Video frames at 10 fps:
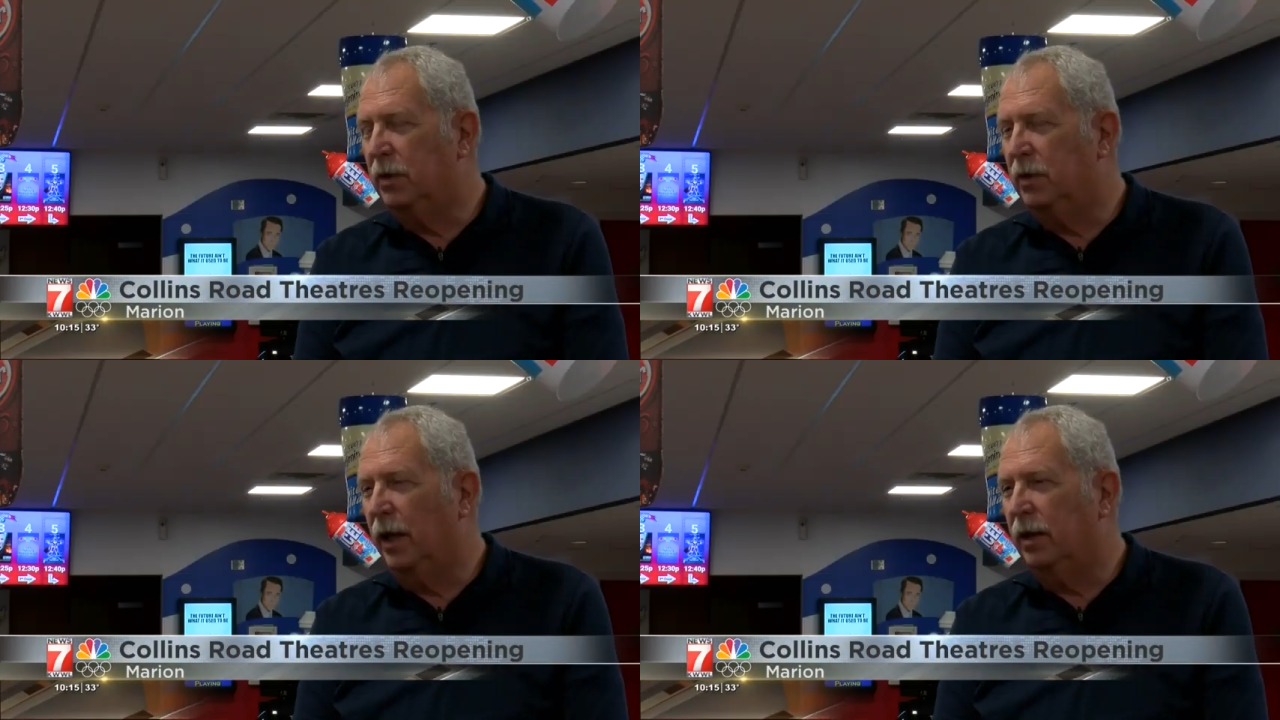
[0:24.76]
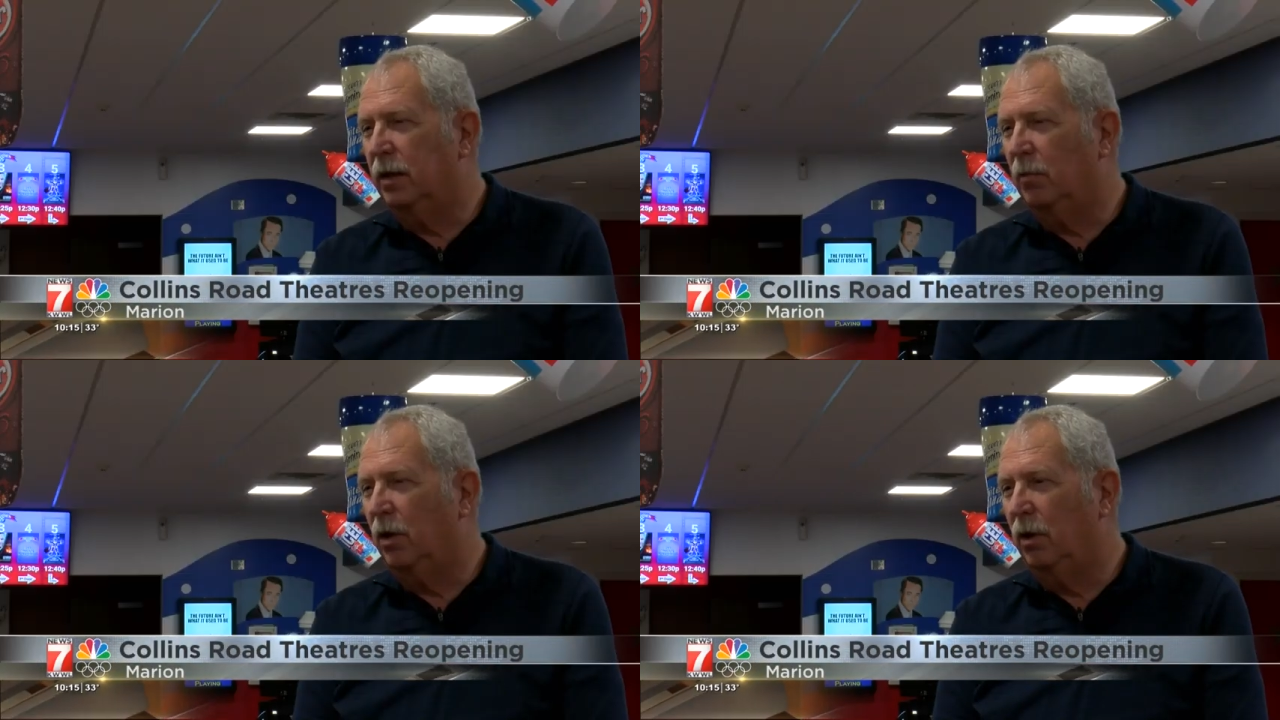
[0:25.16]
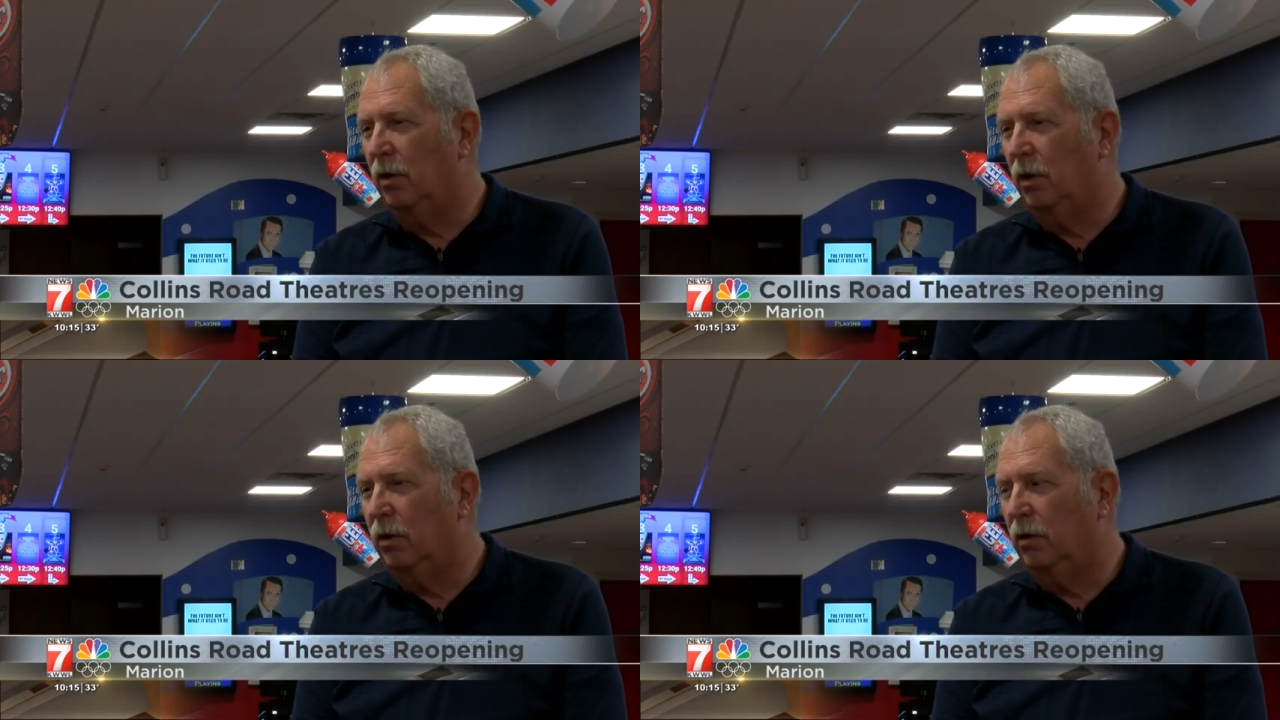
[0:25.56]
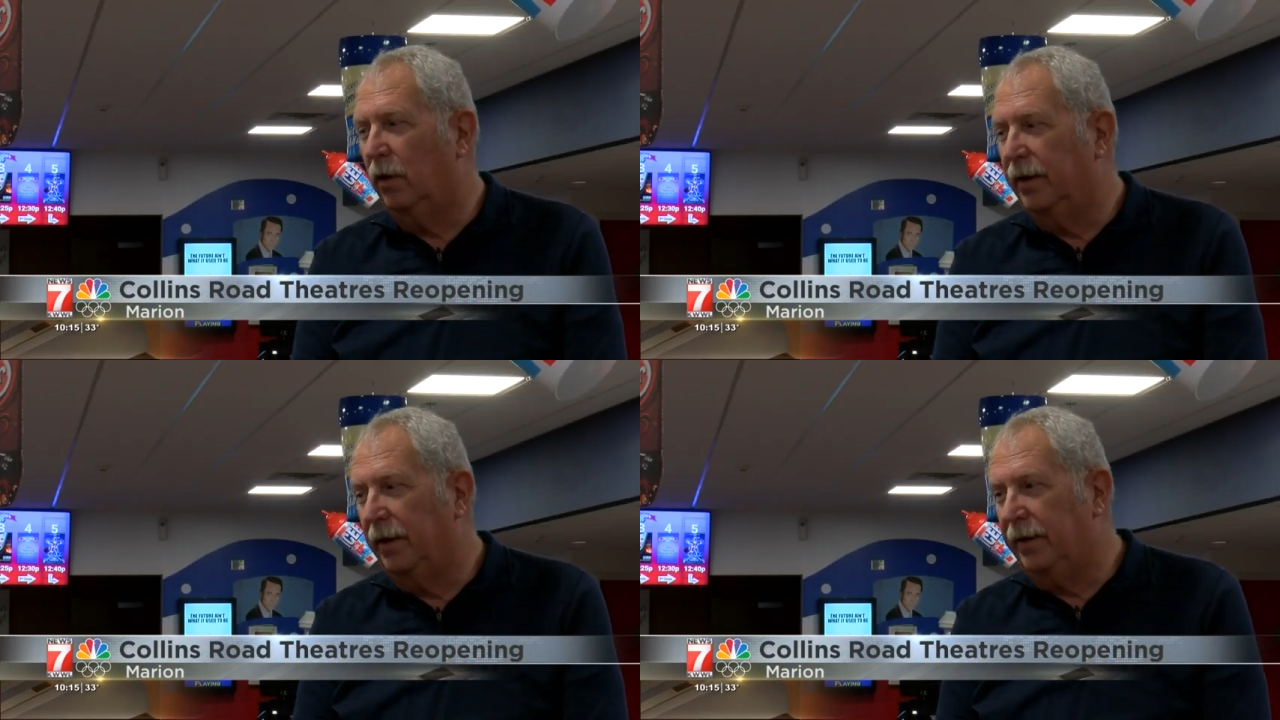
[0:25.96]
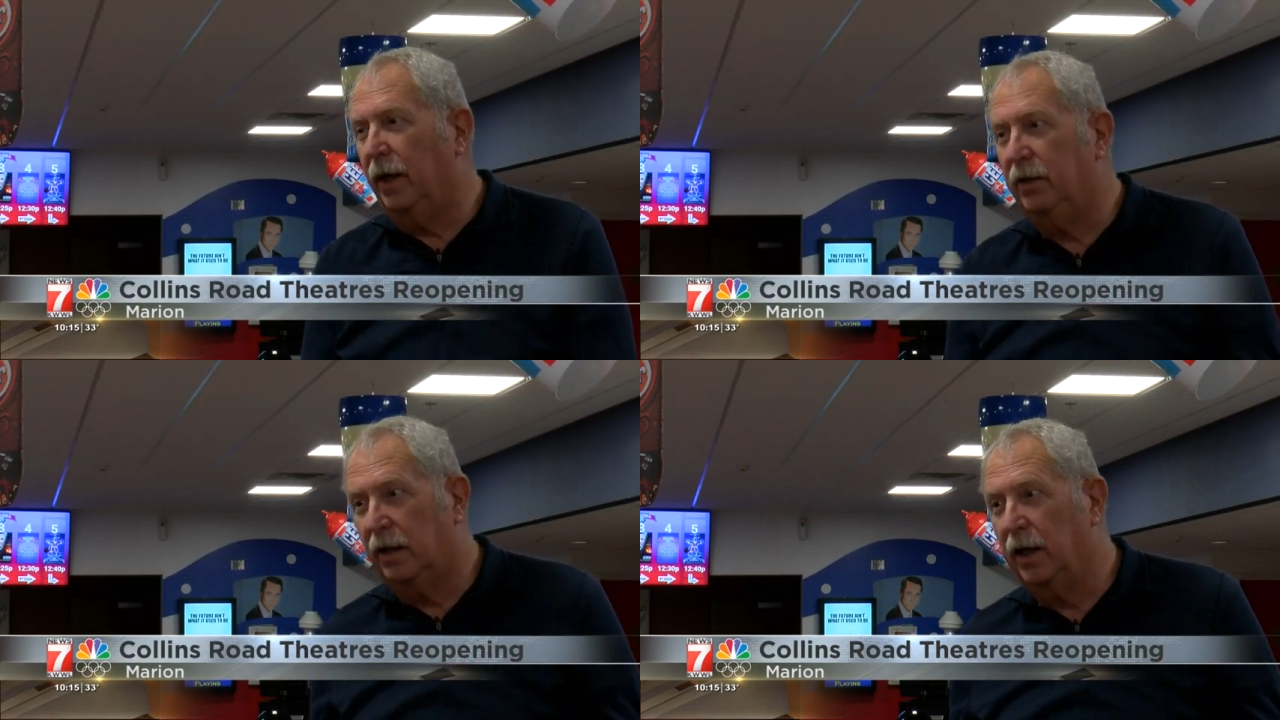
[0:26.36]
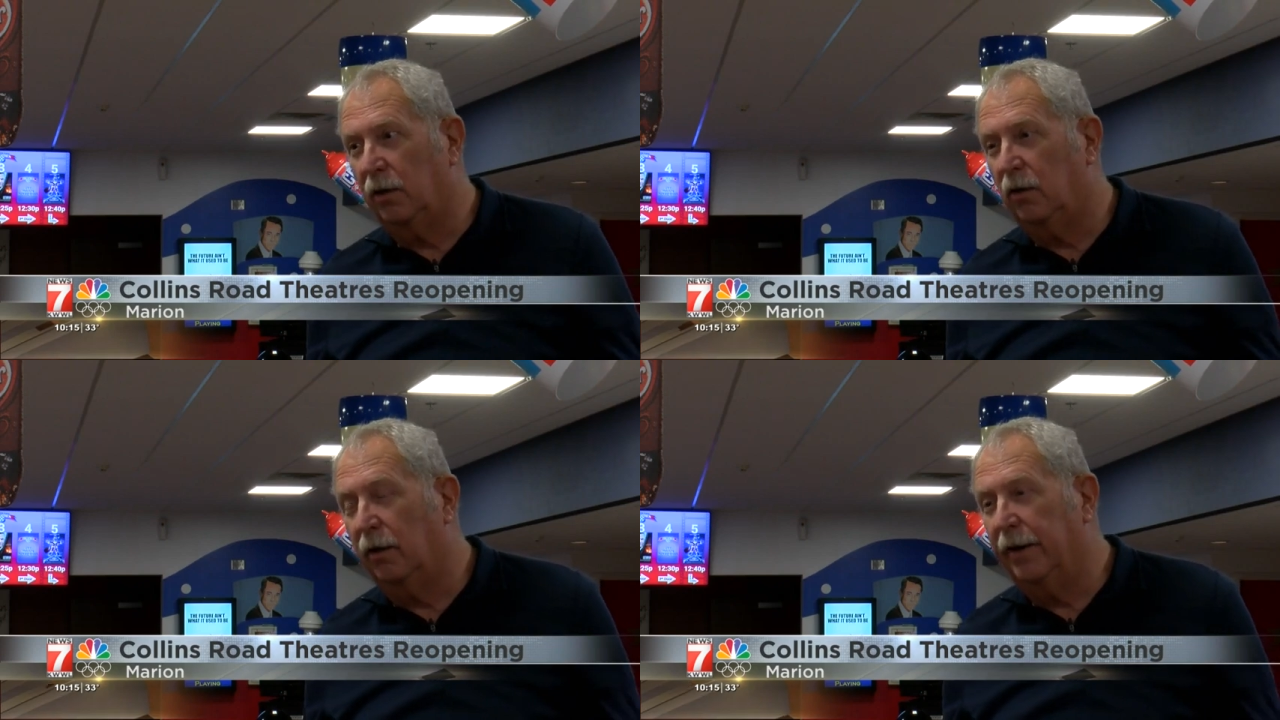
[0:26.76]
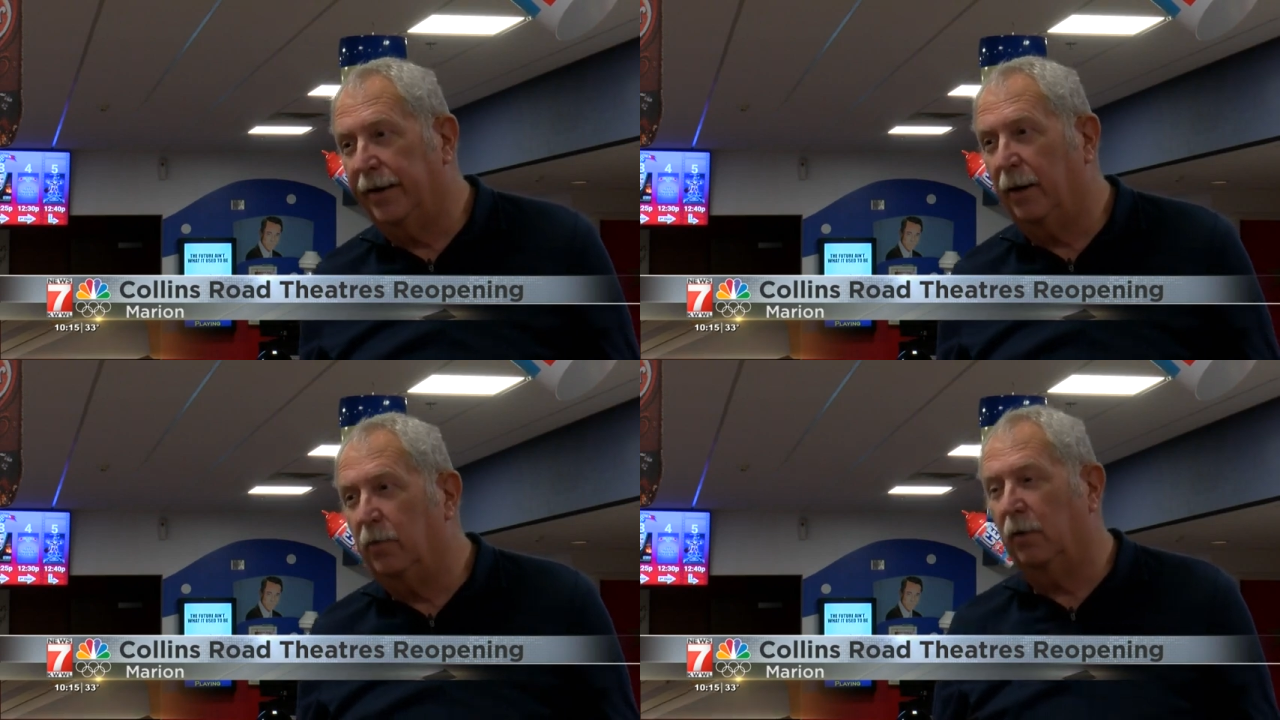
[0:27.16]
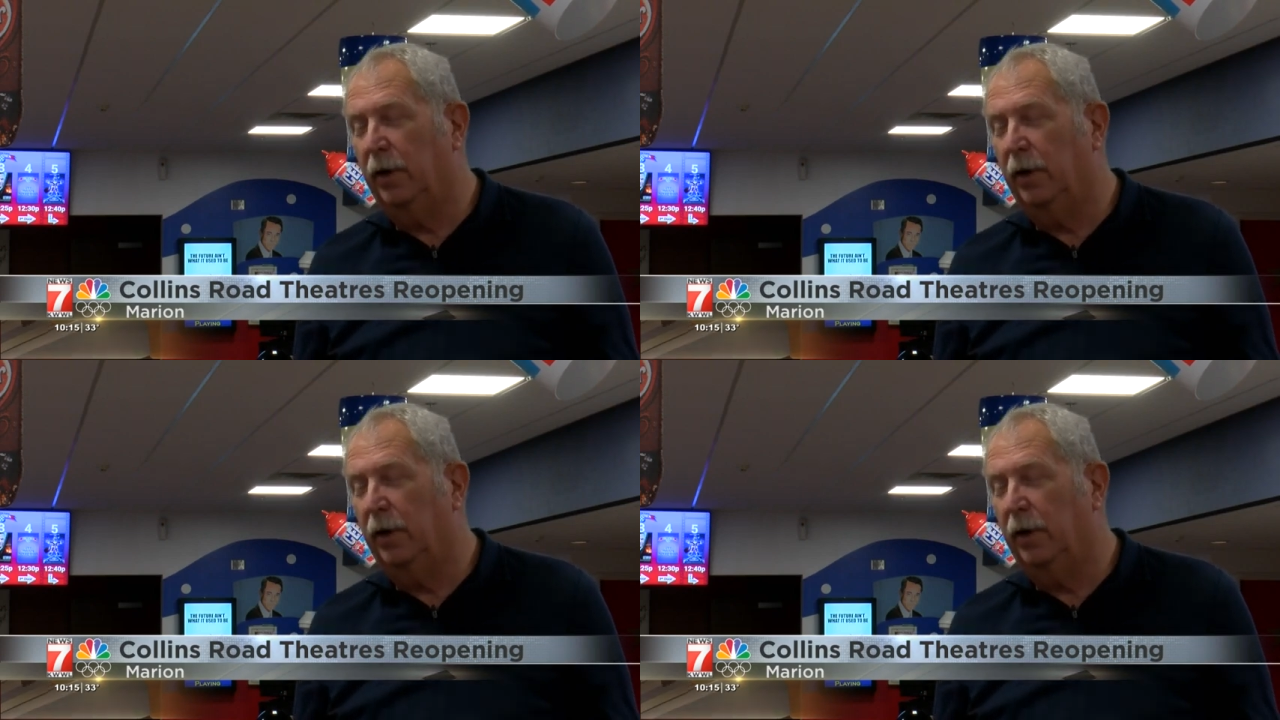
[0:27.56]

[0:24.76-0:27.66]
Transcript: been tracking them all along going, yeah, you got to hurry up. We're